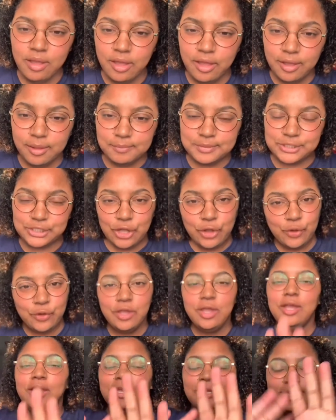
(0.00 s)
So
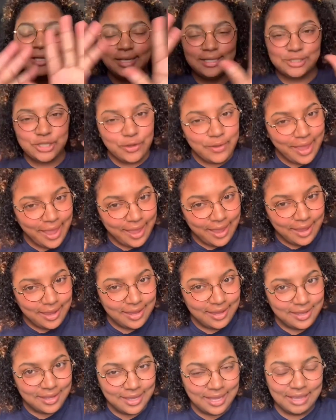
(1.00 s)
it's okay
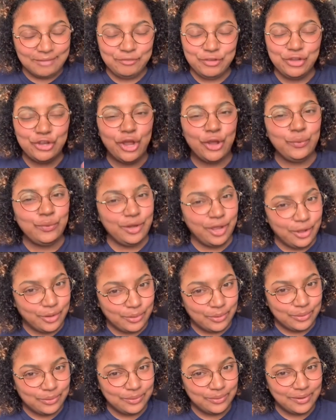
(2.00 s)
if you don't
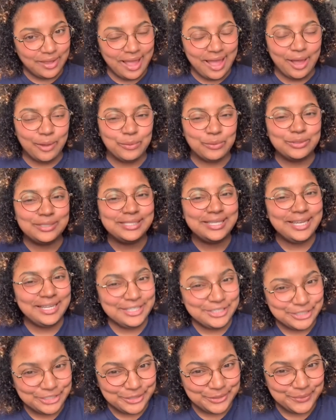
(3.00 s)
know, I will
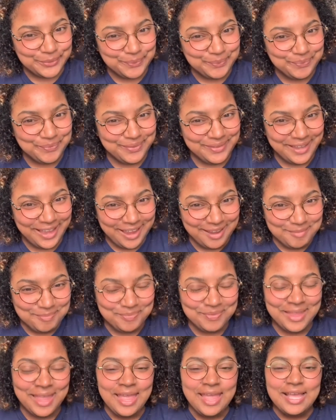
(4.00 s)
teach you. Okay.
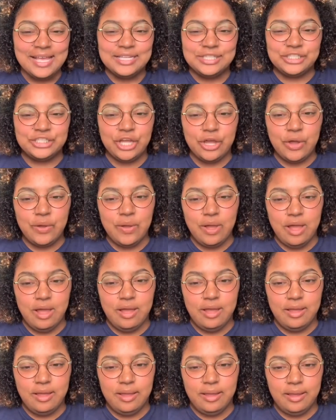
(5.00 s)
So
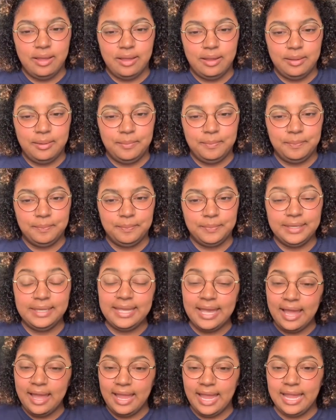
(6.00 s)

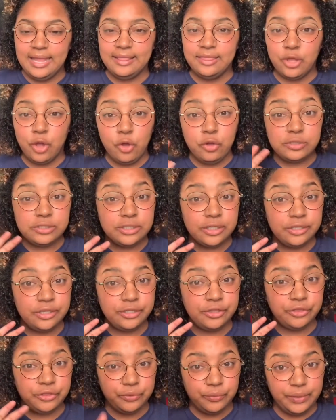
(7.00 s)
yeah, and those are the
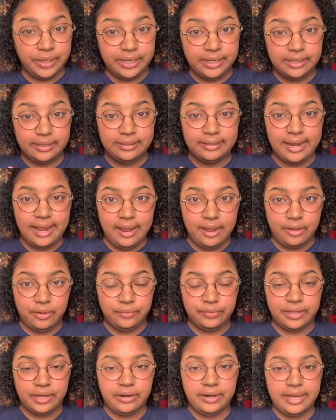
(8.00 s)
3. Now
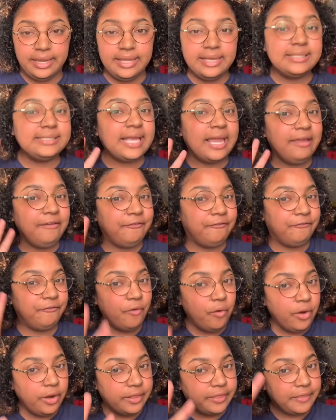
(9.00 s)
there is a
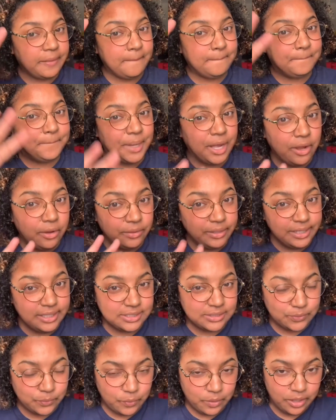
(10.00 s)
4th bonus
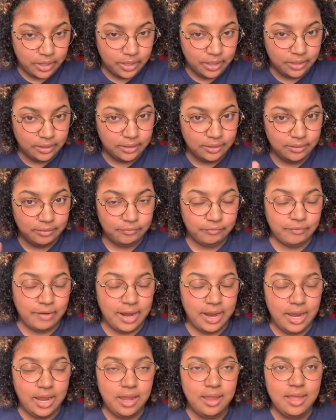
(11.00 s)
one,
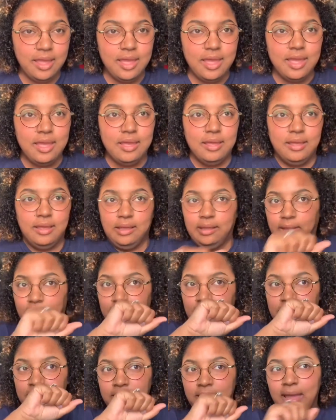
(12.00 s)
right?
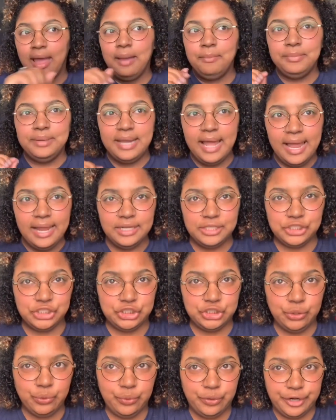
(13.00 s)
I'm not
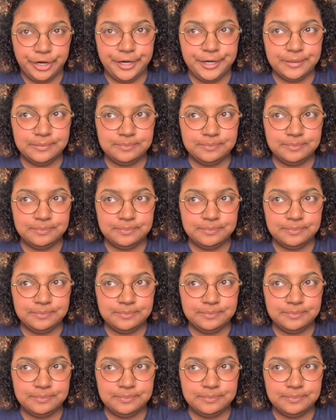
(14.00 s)
sure